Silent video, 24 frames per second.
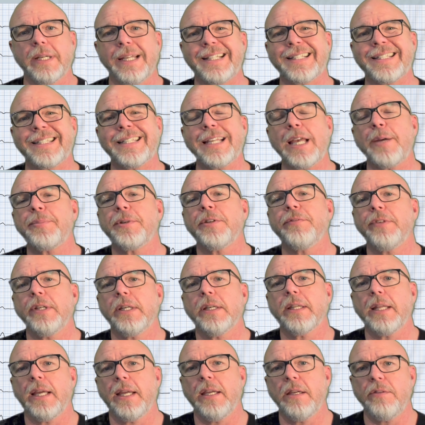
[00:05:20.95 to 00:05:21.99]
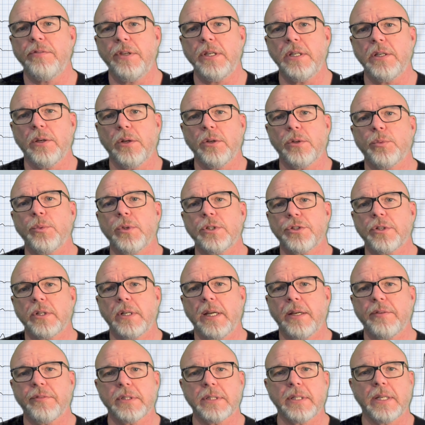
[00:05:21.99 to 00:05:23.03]
except via the AV node, which can
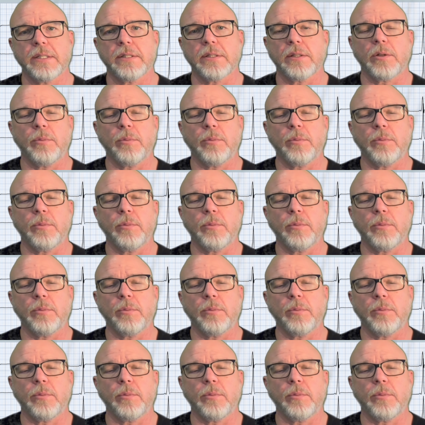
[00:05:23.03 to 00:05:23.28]
have a nice